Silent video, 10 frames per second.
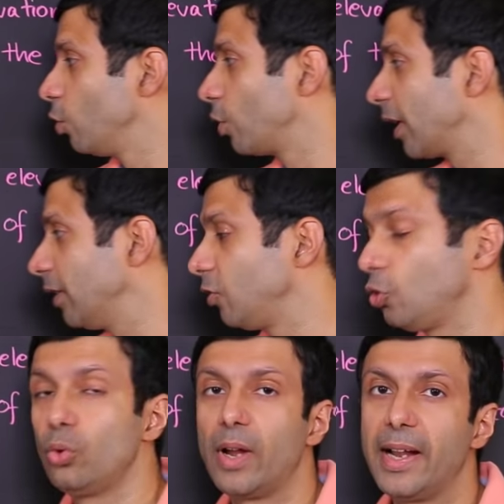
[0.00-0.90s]
to look at the
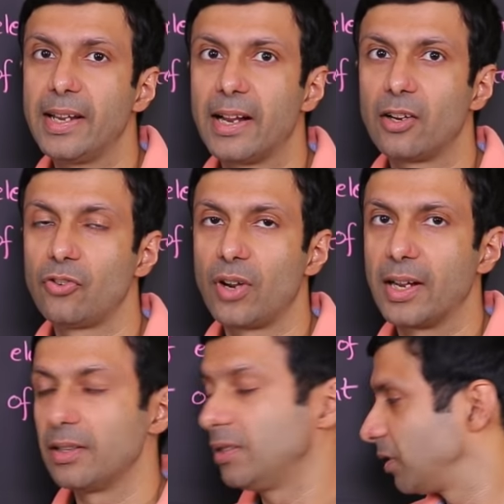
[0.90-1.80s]
two right angle
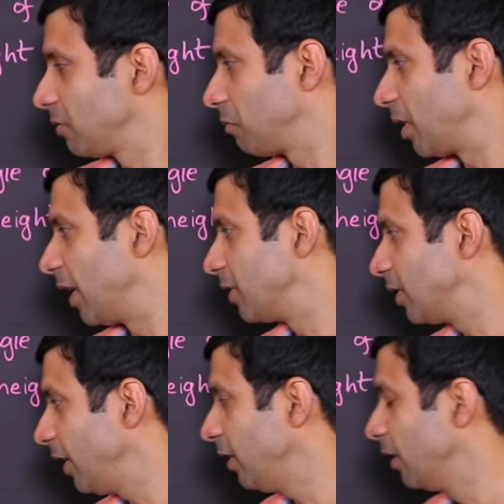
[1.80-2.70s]
triangles and
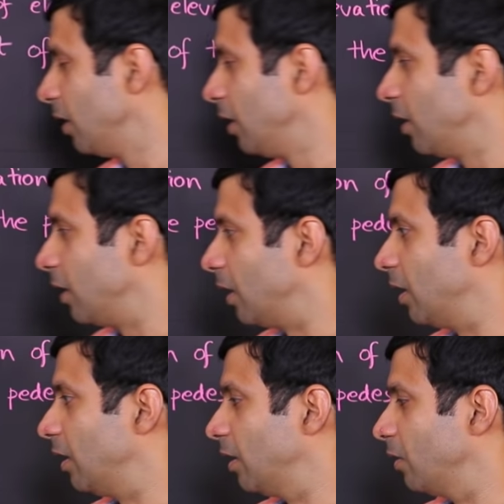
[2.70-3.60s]
see
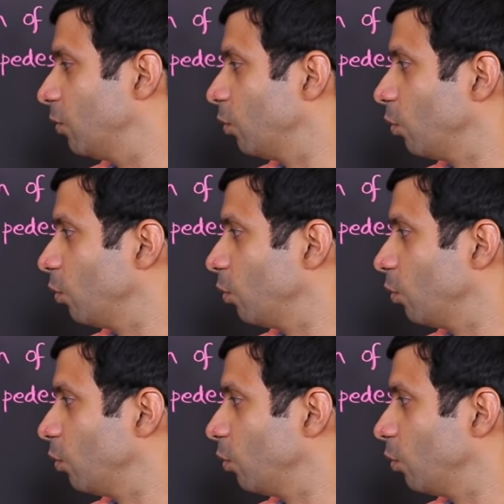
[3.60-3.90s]
uh,